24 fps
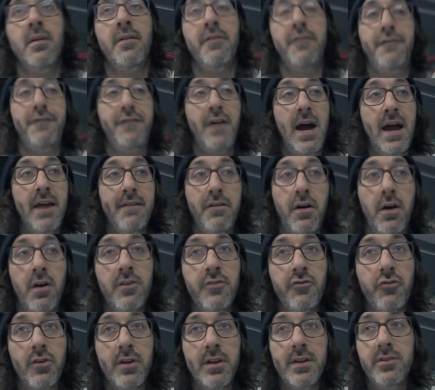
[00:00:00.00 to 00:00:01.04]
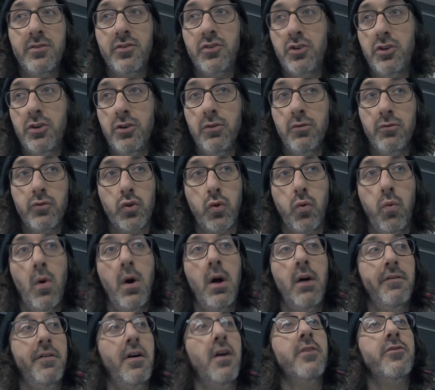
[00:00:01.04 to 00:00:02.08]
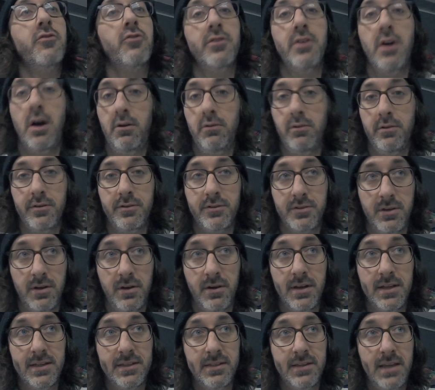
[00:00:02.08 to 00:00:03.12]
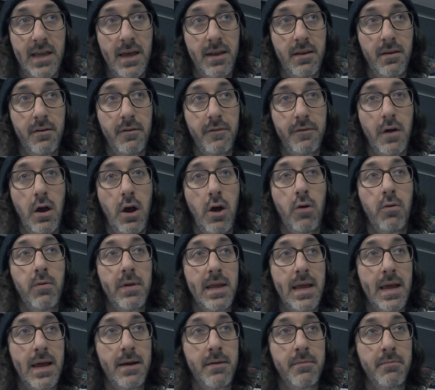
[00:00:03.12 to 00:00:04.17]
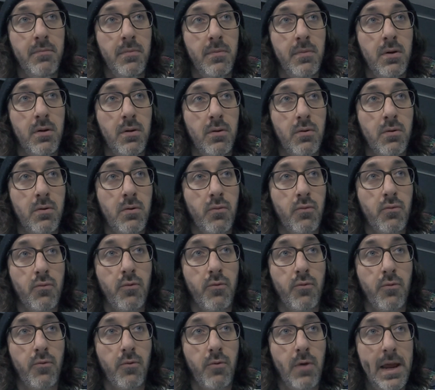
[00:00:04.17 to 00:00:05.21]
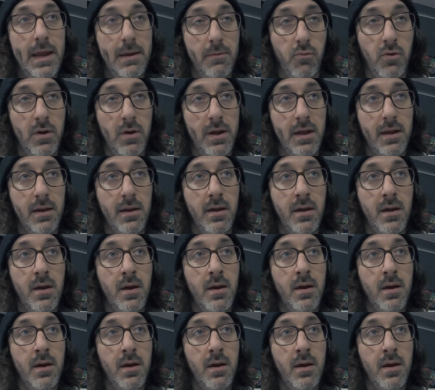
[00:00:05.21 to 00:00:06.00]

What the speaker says: $500 to $1,200 on a set of OEM Rayrig